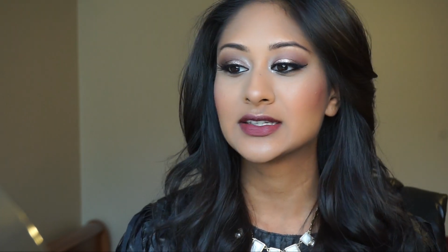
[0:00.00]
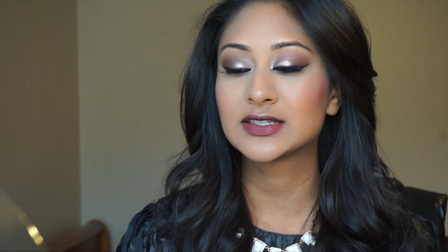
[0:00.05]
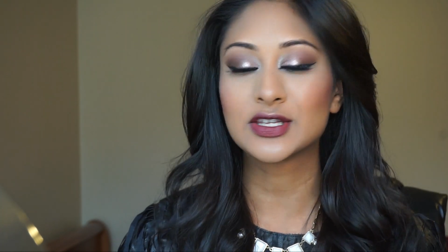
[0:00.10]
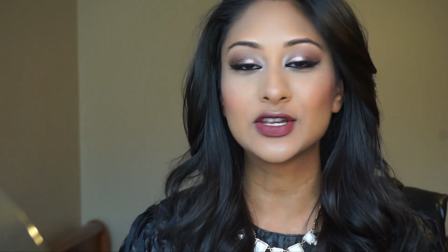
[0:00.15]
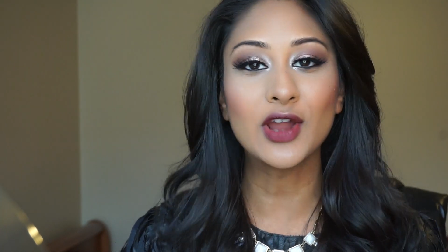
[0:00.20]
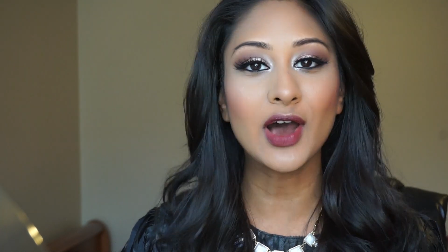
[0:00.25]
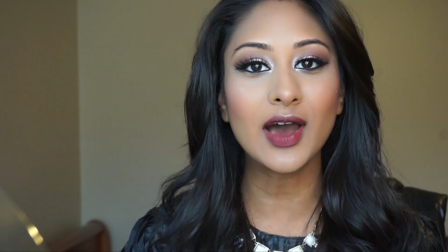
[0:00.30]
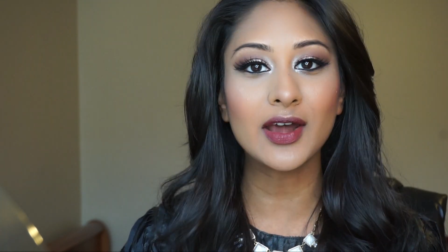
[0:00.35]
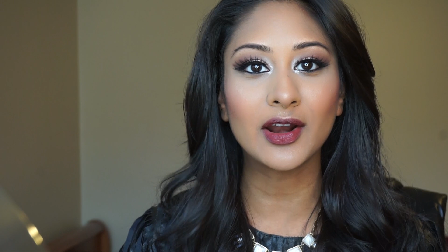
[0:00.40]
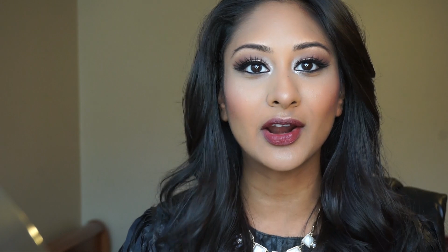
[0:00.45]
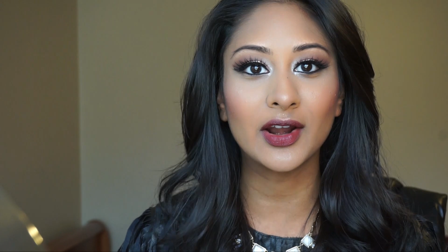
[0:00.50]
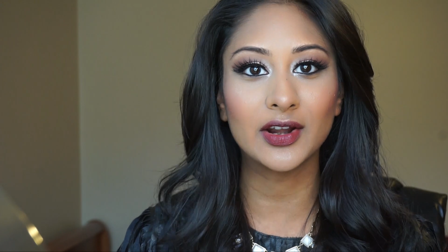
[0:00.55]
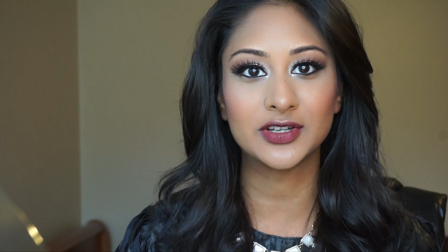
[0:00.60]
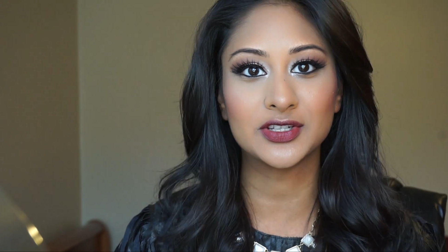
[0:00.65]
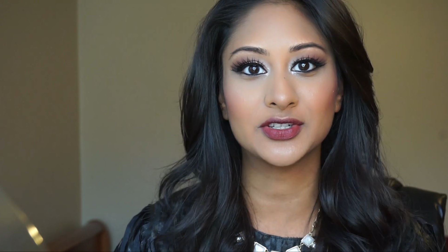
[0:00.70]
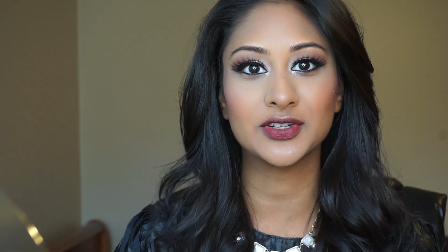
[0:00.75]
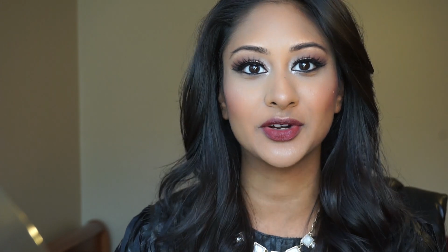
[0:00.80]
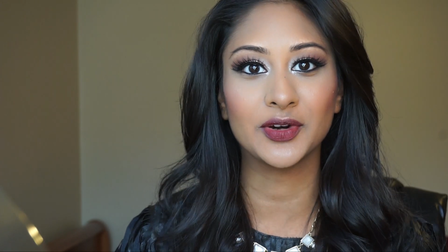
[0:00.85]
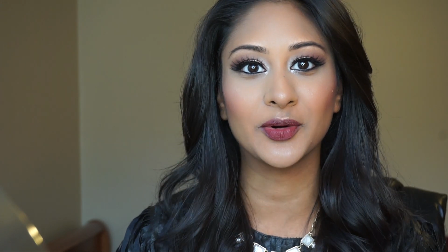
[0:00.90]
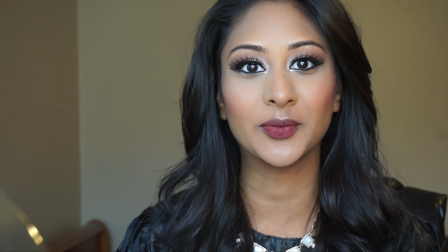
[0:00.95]
It's not hard
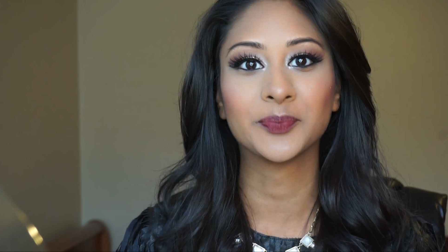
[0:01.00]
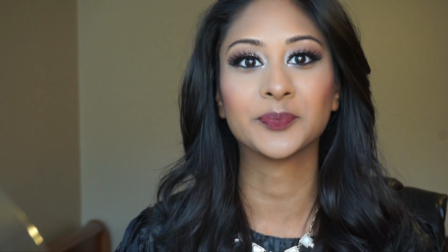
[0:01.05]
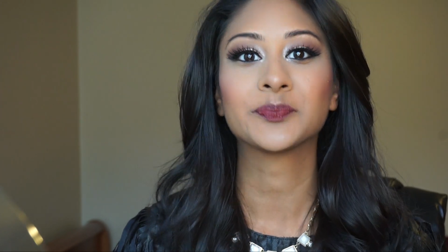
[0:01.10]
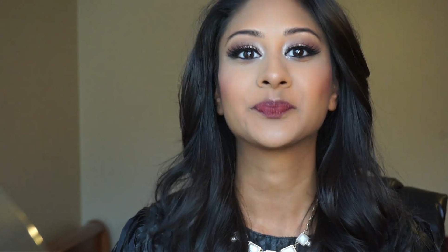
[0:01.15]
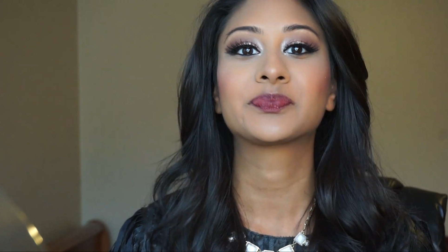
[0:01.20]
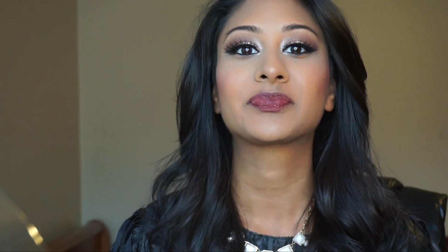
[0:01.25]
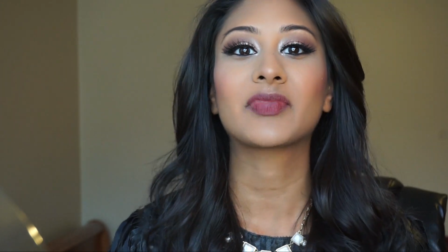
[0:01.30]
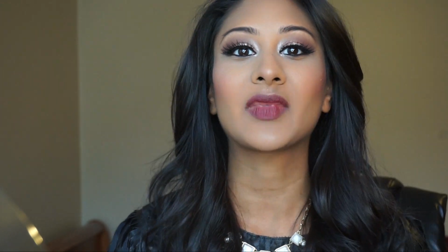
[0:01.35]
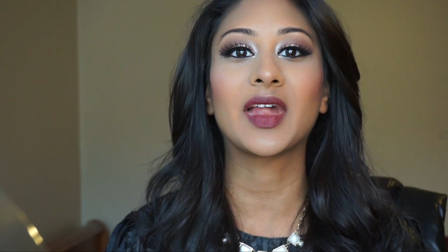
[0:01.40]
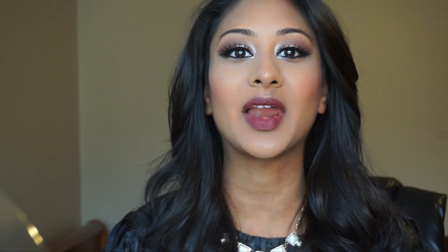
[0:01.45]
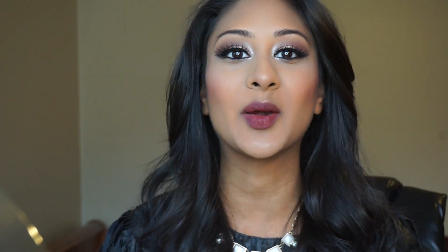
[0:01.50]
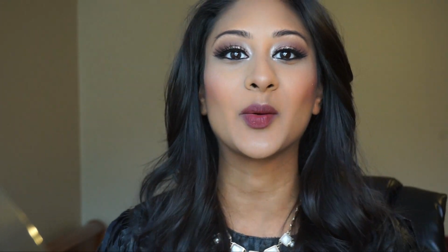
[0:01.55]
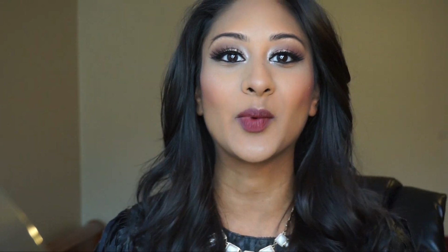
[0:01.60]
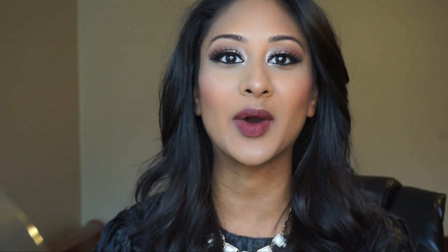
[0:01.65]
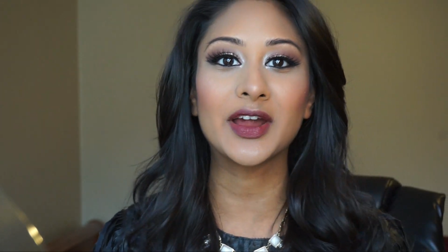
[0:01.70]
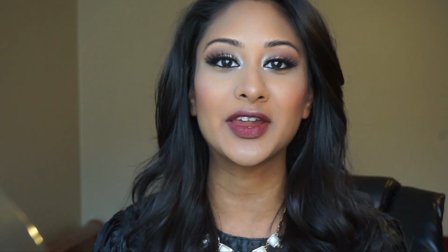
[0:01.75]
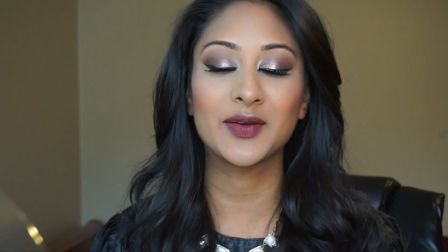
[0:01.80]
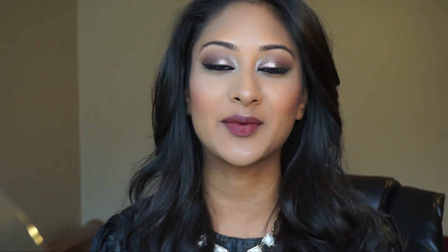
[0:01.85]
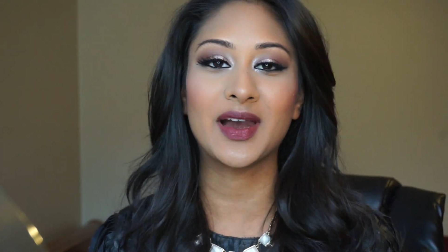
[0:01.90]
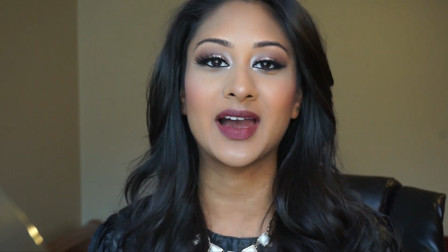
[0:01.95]
to do, and I
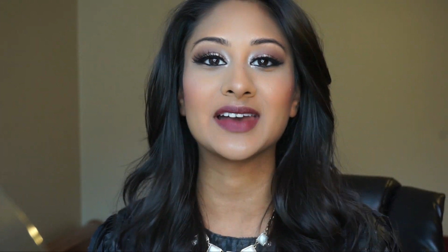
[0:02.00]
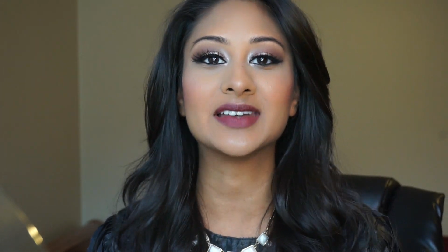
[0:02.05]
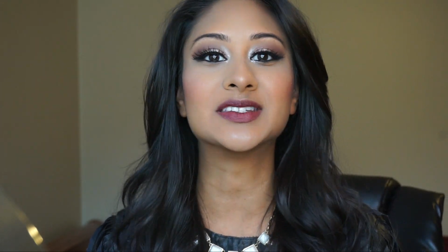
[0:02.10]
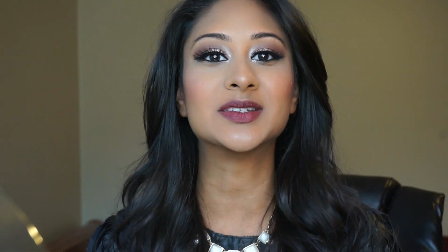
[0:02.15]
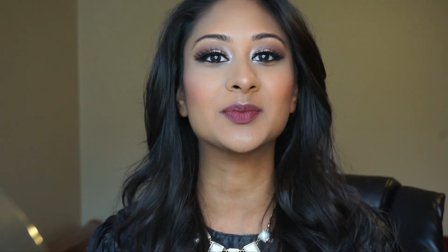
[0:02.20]
want you guys